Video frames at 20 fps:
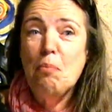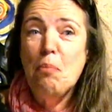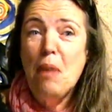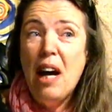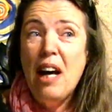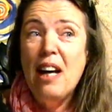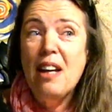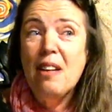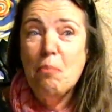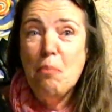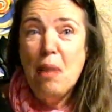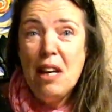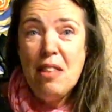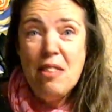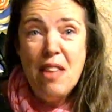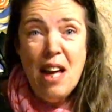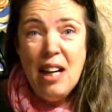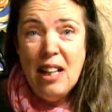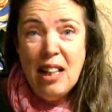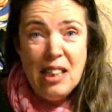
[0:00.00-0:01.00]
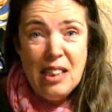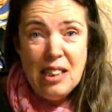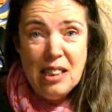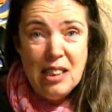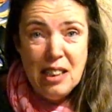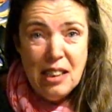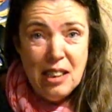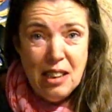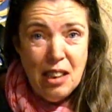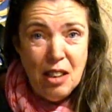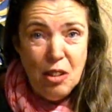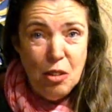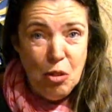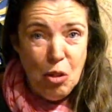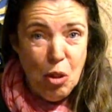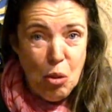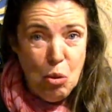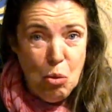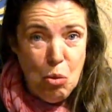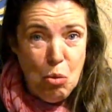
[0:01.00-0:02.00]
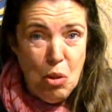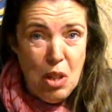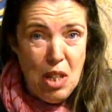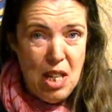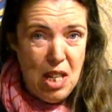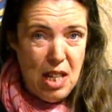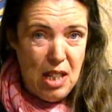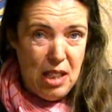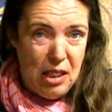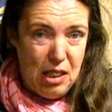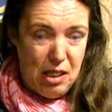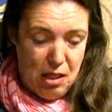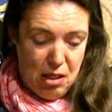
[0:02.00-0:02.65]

By then, I still didn't know who he is.